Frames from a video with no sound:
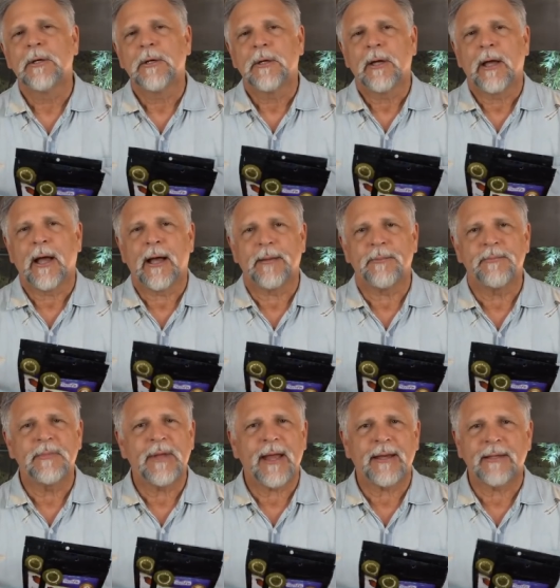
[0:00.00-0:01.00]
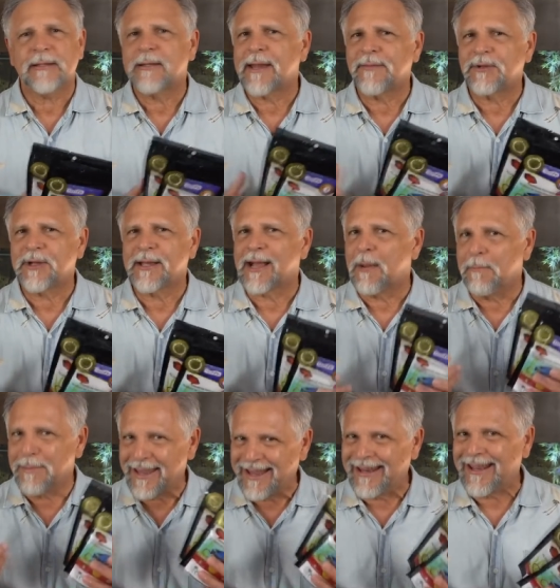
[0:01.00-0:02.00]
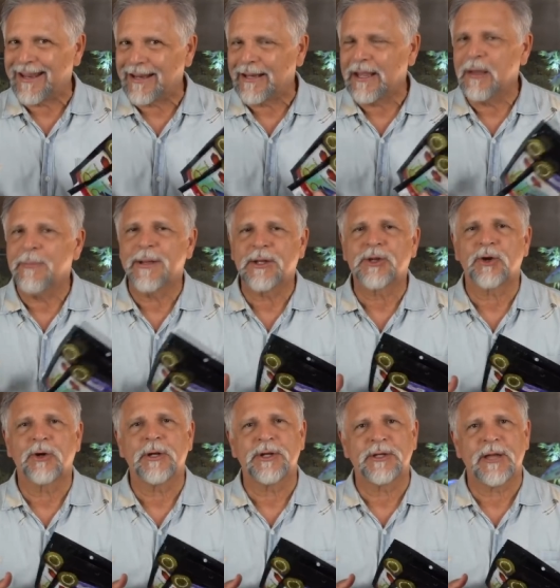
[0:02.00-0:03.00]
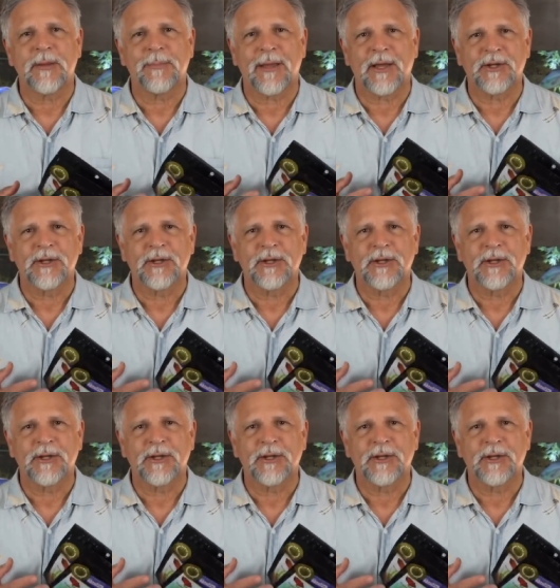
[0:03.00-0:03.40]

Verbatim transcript: uh, it not doesn't have to sink immediately, but certainly sink because